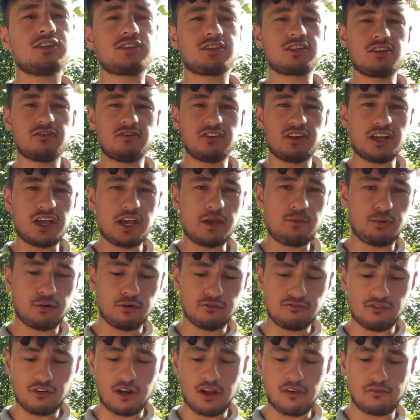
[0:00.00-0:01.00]
I'd give it an
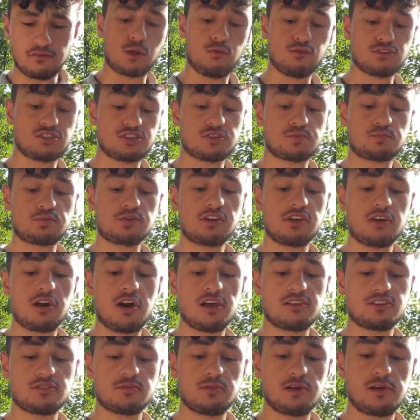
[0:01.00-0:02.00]
8.5, which is pretty
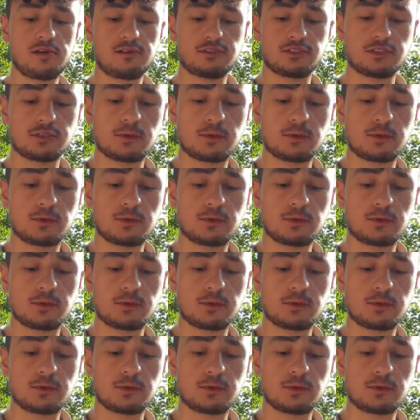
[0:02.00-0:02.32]
high, to be honest.